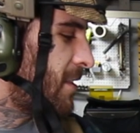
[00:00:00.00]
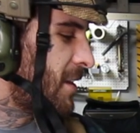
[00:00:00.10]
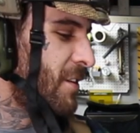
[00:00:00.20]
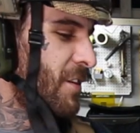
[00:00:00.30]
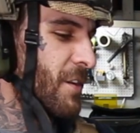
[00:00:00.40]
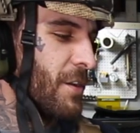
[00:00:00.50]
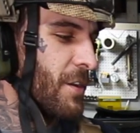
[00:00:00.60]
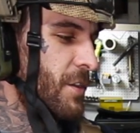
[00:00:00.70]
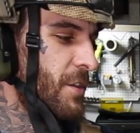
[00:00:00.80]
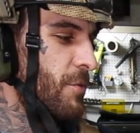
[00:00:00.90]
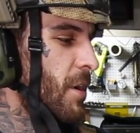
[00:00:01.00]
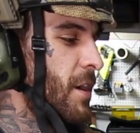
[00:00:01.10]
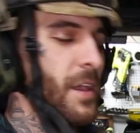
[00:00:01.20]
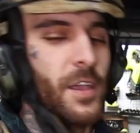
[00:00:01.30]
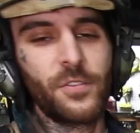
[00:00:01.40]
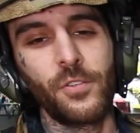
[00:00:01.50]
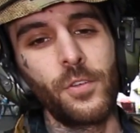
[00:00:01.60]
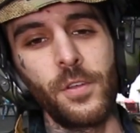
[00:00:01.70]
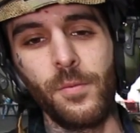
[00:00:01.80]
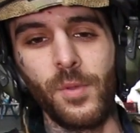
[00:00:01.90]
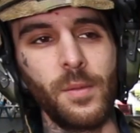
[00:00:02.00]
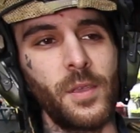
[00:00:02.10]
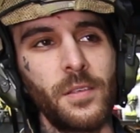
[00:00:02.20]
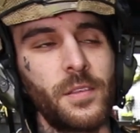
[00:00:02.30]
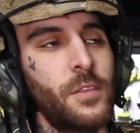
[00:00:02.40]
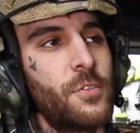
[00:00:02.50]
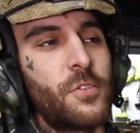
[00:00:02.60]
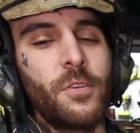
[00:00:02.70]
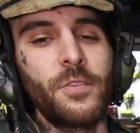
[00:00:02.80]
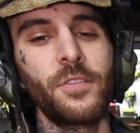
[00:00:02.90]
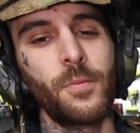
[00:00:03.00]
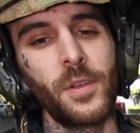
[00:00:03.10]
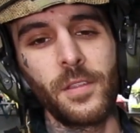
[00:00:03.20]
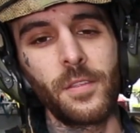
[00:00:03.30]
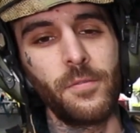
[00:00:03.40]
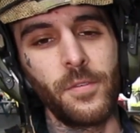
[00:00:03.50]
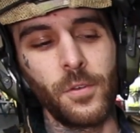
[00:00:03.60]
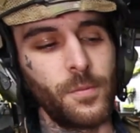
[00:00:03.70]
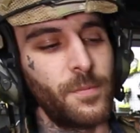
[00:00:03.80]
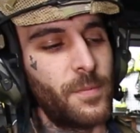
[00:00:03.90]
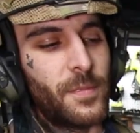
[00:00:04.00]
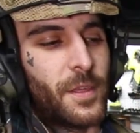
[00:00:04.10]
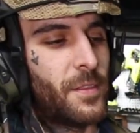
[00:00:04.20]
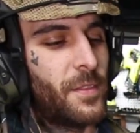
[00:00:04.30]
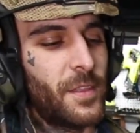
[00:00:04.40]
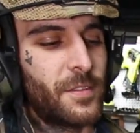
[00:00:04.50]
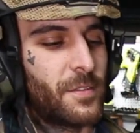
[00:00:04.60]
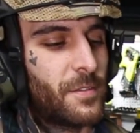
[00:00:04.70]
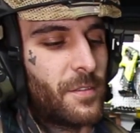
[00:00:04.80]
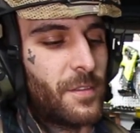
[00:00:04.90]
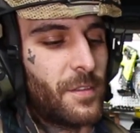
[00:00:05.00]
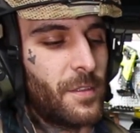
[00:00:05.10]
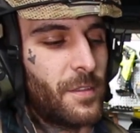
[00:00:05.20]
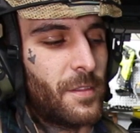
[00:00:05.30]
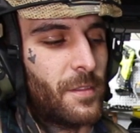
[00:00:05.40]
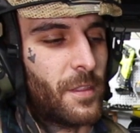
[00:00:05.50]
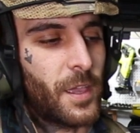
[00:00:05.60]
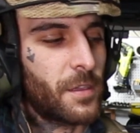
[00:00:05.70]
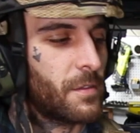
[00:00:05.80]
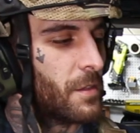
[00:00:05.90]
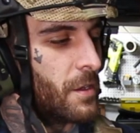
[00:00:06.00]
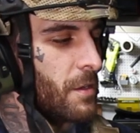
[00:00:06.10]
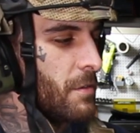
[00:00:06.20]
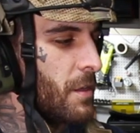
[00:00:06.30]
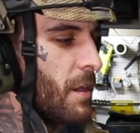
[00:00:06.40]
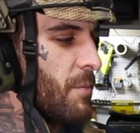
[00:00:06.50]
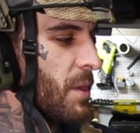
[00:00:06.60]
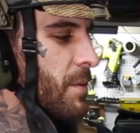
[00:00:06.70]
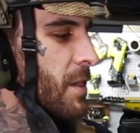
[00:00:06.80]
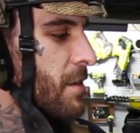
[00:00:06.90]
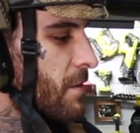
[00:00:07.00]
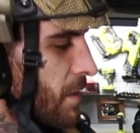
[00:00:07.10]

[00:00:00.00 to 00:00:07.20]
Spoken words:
Then you got extra BBs, and there's always somebody at the field that's like, you know, do you have BBs?